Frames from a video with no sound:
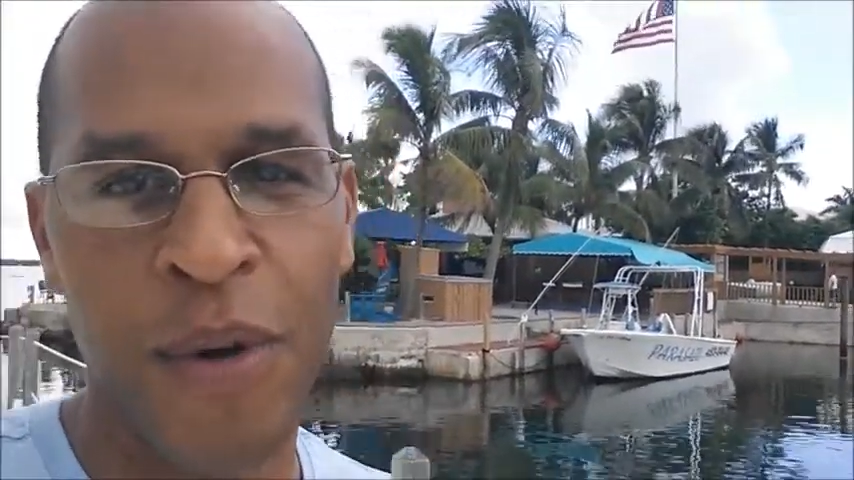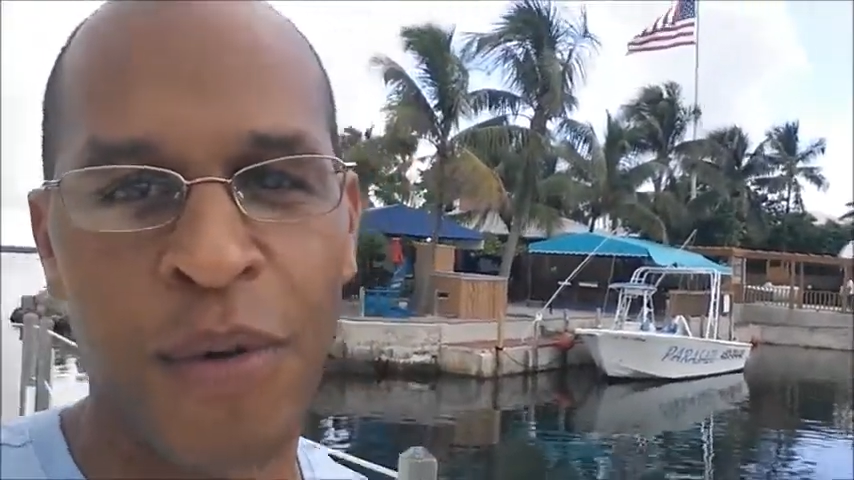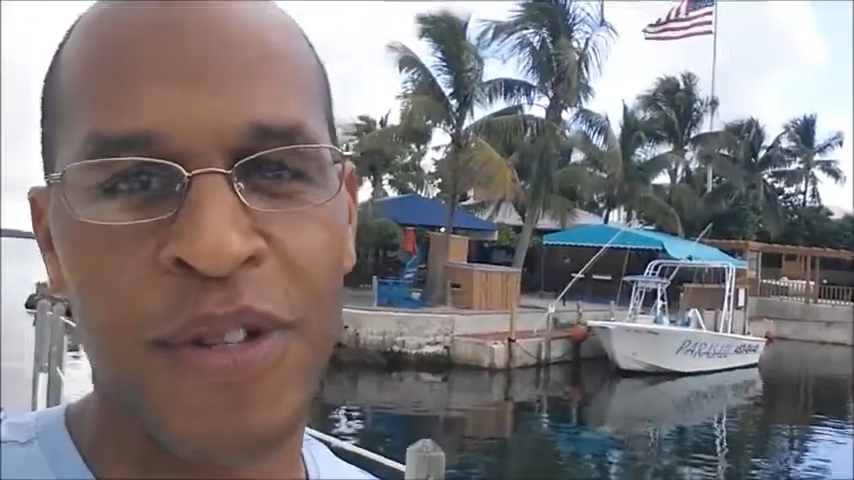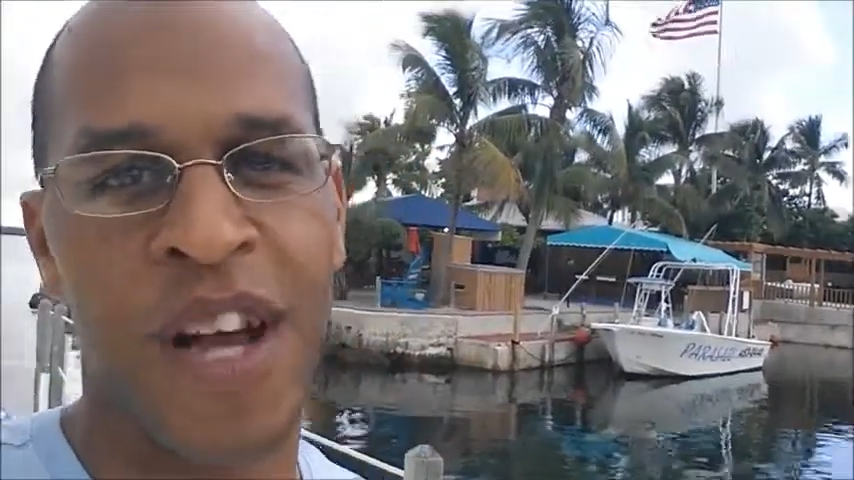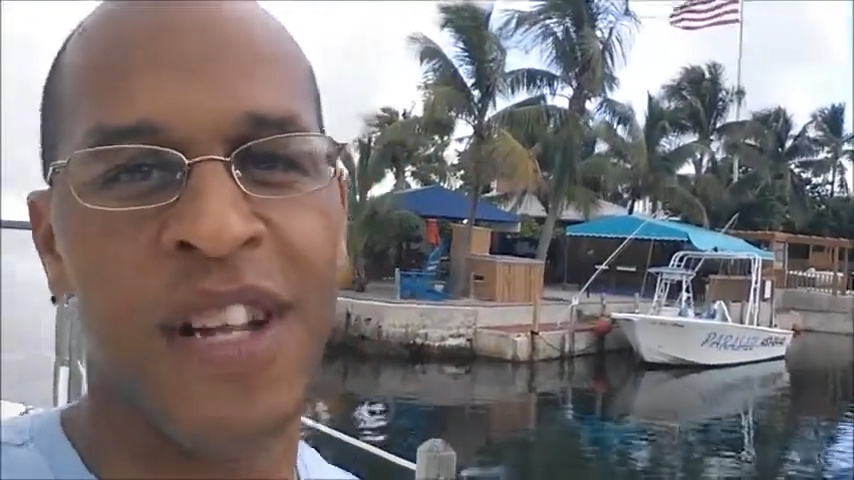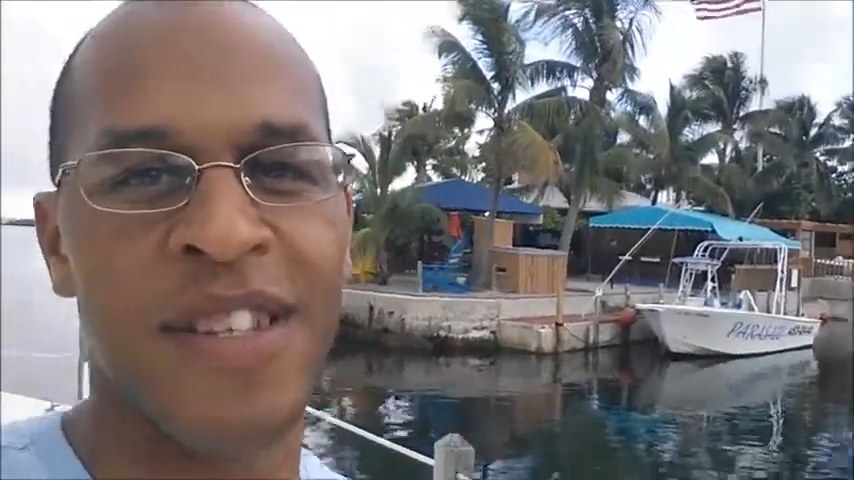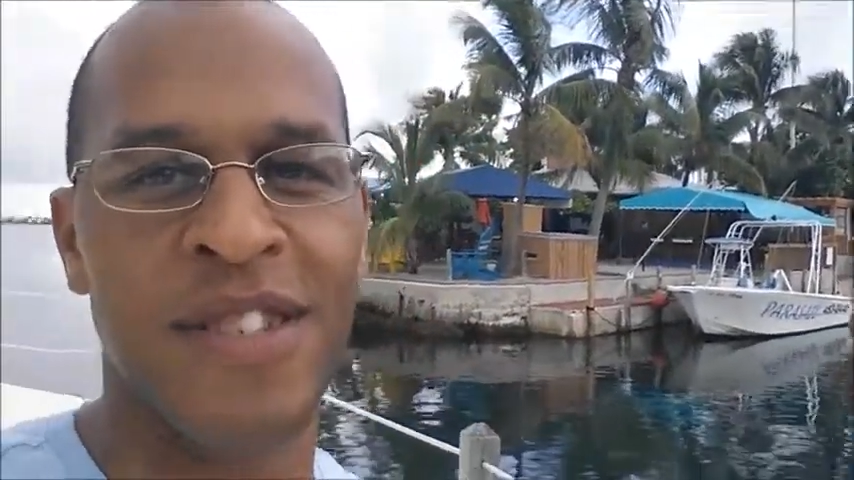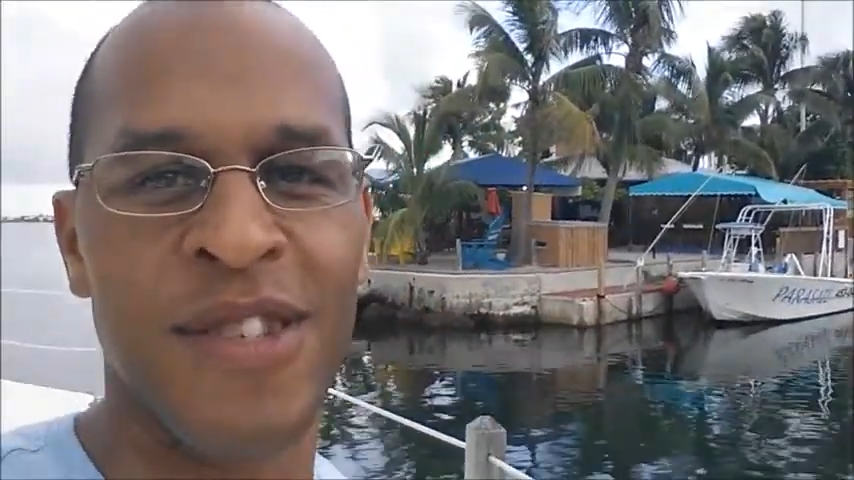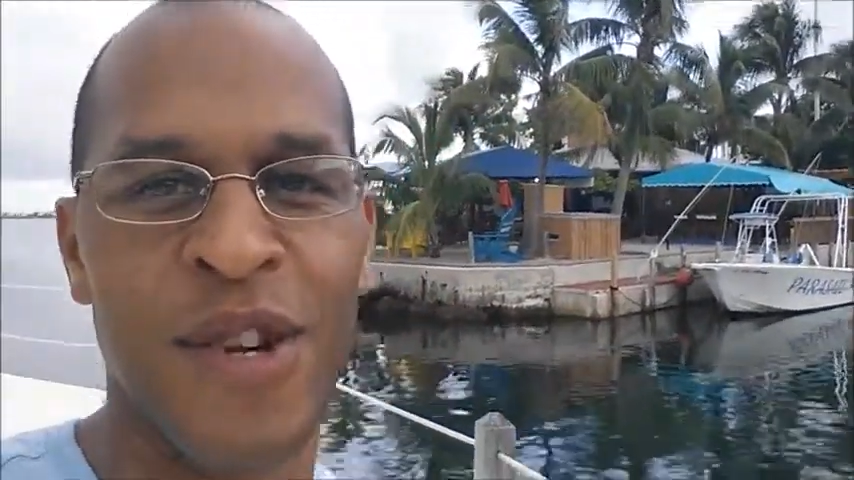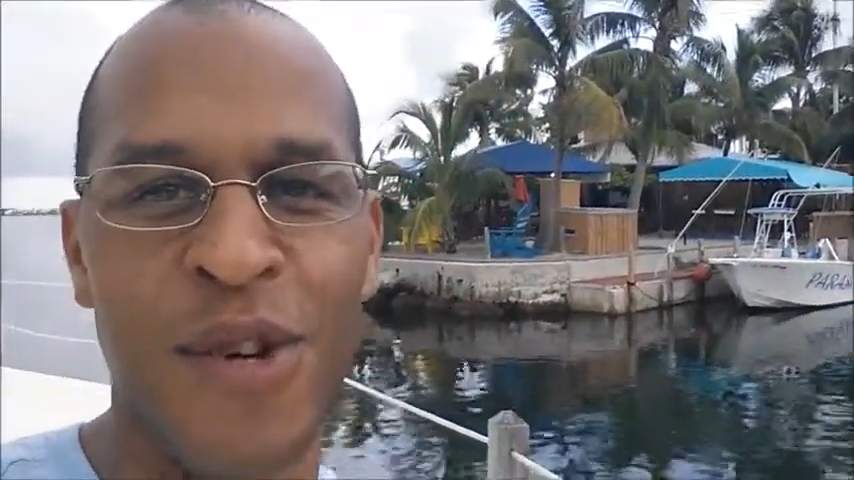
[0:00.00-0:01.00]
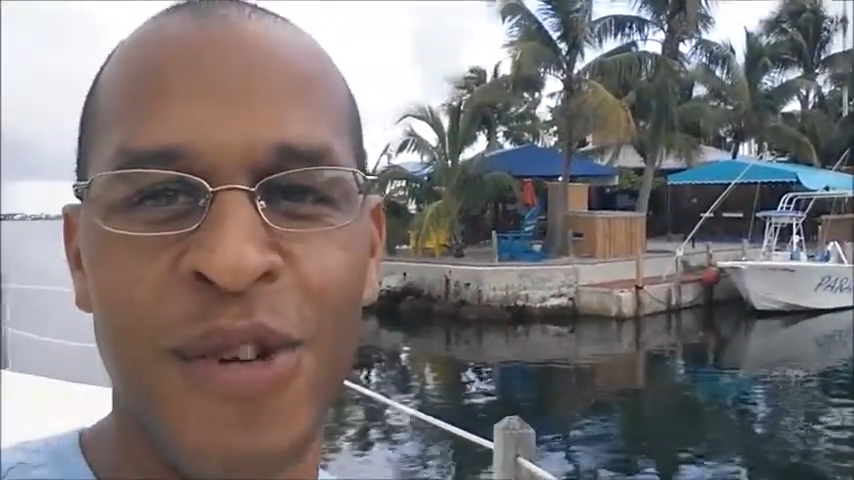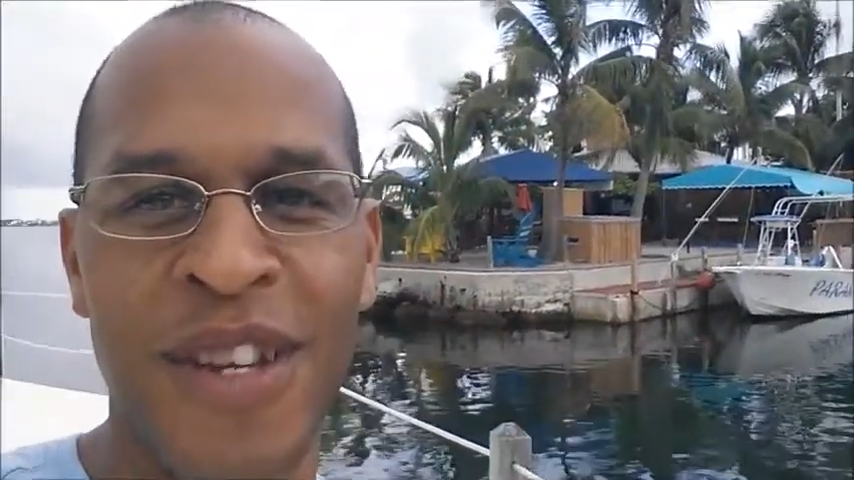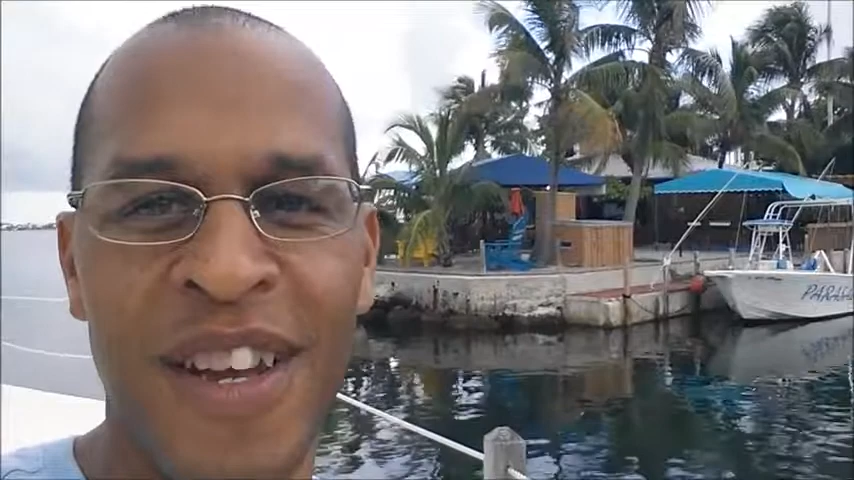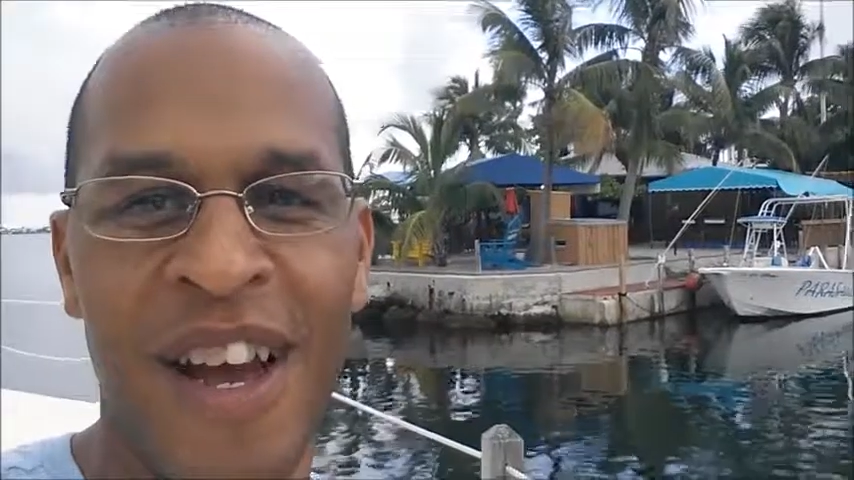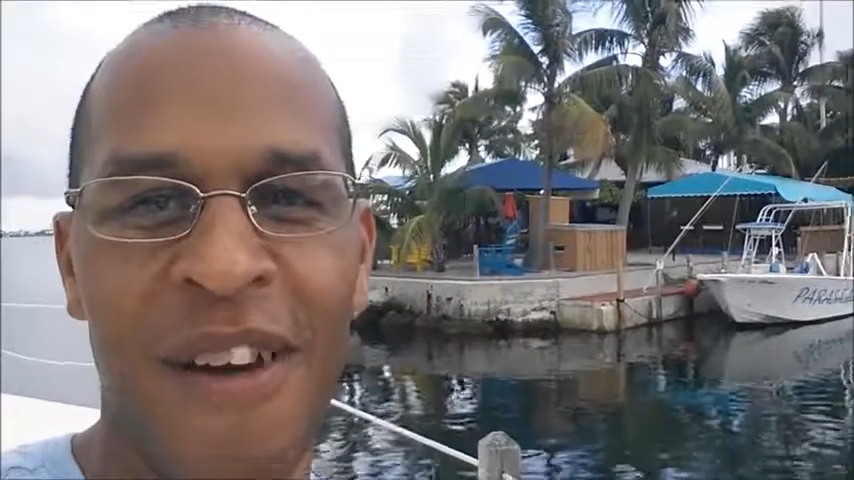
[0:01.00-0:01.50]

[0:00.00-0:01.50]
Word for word: We will talk to you soon